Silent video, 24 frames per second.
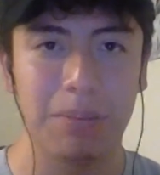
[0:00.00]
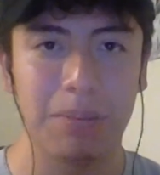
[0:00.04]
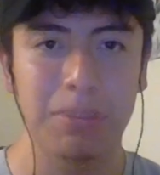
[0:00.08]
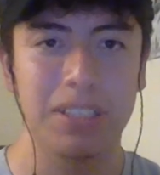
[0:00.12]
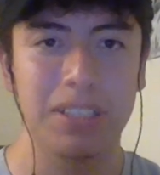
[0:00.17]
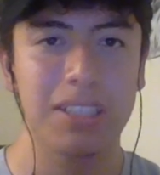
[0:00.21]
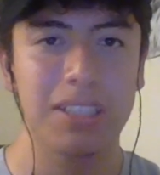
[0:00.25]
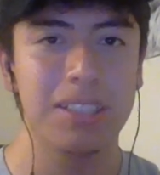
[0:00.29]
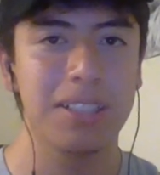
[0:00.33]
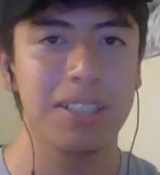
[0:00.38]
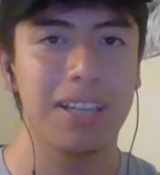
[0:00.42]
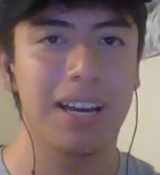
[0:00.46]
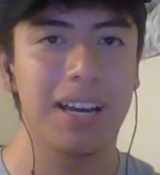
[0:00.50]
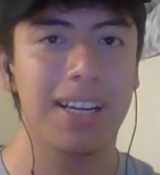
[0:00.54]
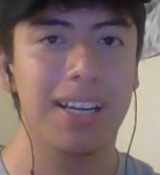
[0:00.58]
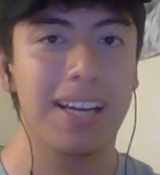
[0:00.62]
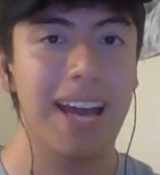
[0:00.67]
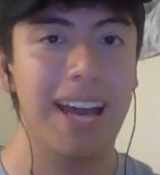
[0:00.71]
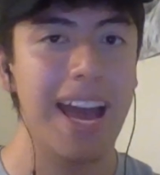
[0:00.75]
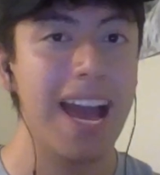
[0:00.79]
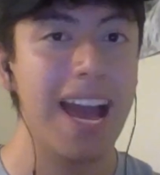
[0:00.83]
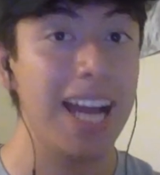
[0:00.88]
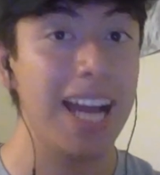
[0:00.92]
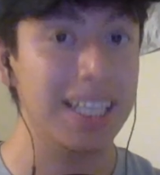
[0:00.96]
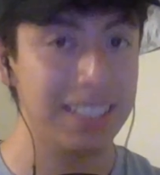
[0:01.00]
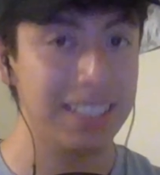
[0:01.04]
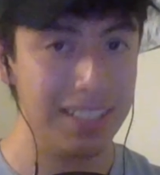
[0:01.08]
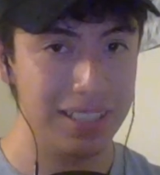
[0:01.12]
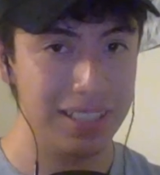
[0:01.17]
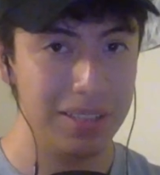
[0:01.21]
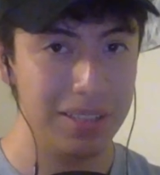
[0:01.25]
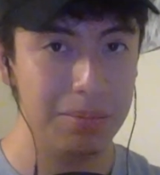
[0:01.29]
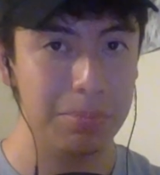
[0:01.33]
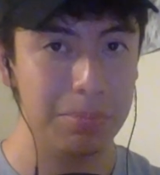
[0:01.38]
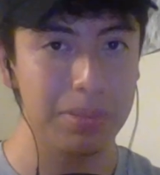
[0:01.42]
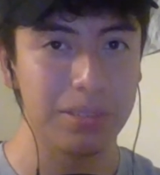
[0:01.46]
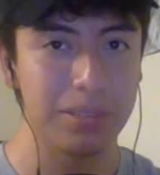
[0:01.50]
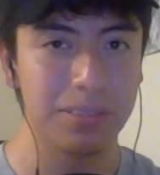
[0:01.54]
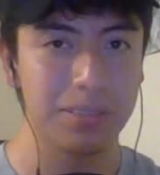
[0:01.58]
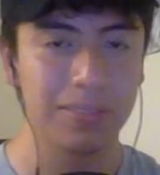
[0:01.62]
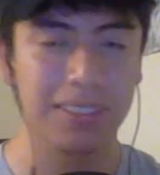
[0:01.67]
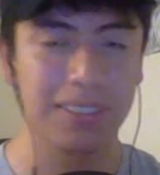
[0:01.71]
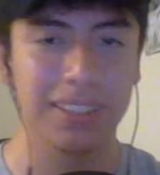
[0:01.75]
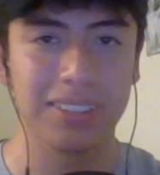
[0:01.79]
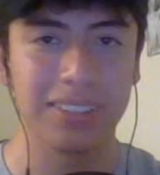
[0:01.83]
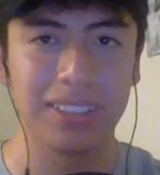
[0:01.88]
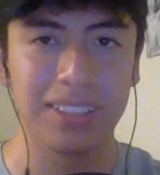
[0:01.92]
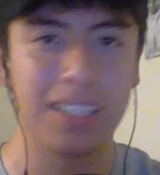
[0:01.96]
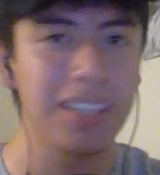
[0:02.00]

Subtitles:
teach you how to actually improve because